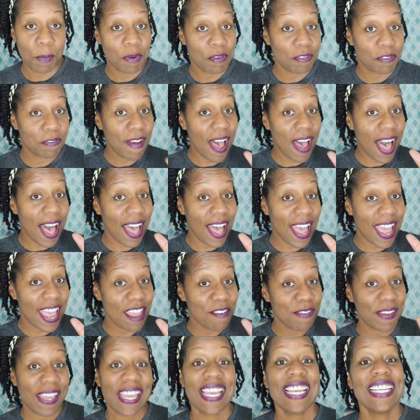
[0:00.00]
Number
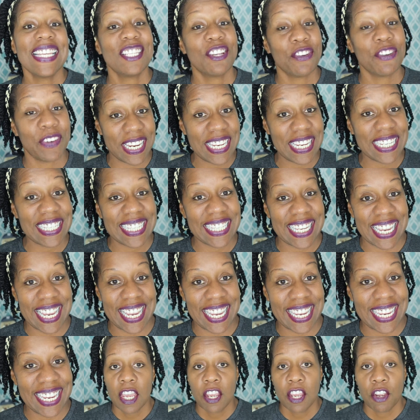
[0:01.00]
five is green
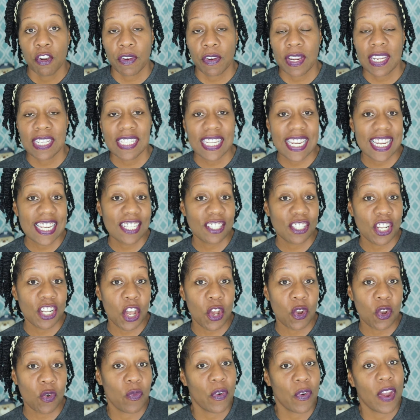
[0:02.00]
tea. Green tea is
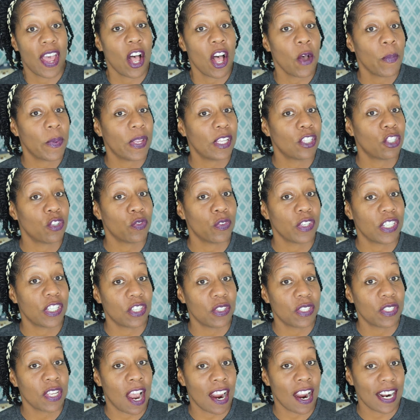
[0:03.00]
known for helping to
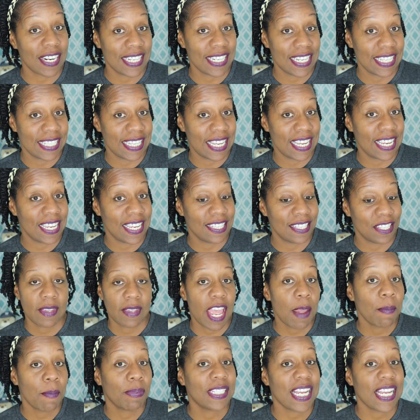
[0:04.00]
reduce heart disease
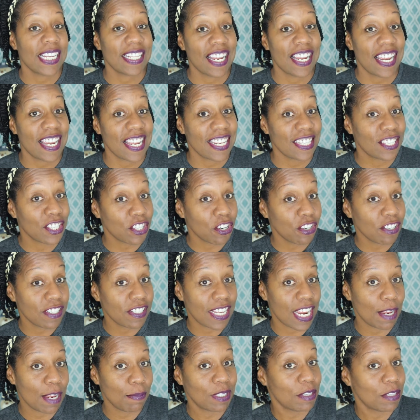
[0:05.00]
and protecting against
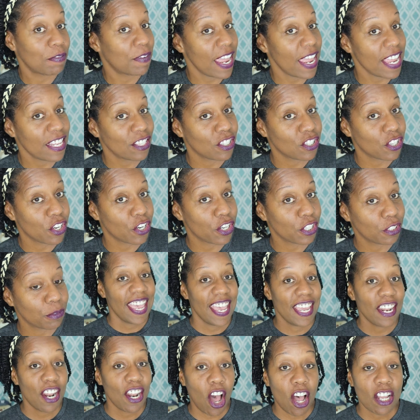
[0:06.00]
certain types of cancer.
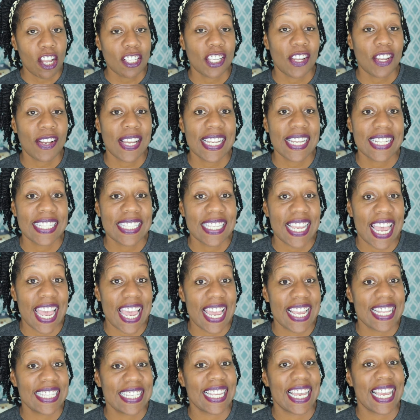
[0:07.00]
It also
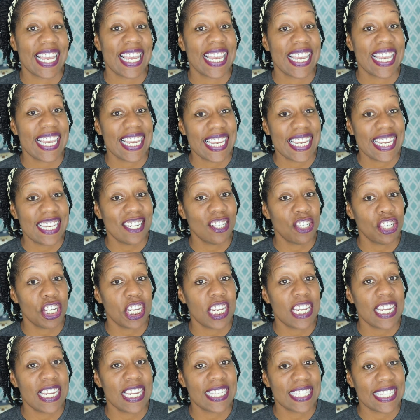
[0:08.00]
contains
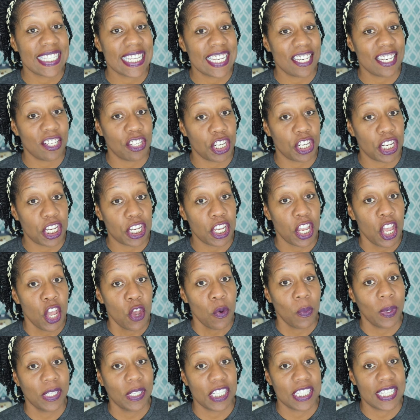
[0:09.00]
EGCG,
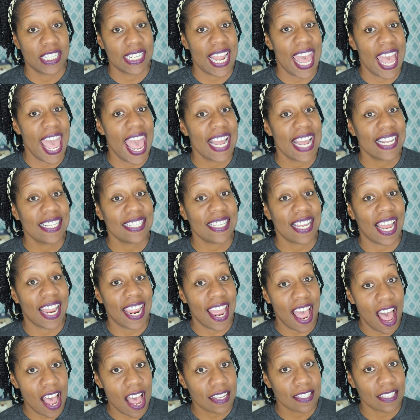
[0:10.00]
which is an
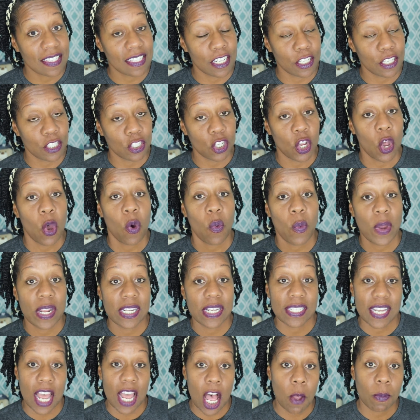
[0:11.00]
antioxidant
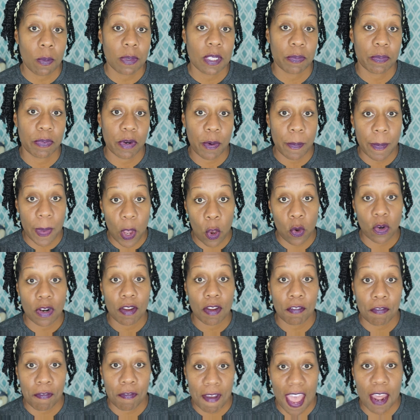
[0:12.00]
which helps
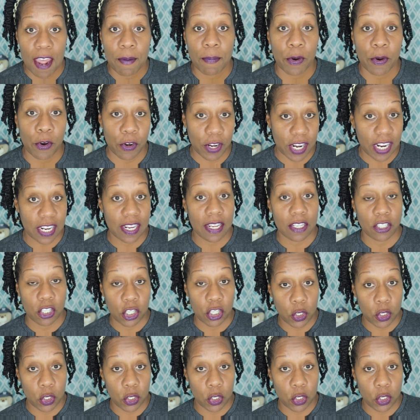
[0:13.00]
promote fat burning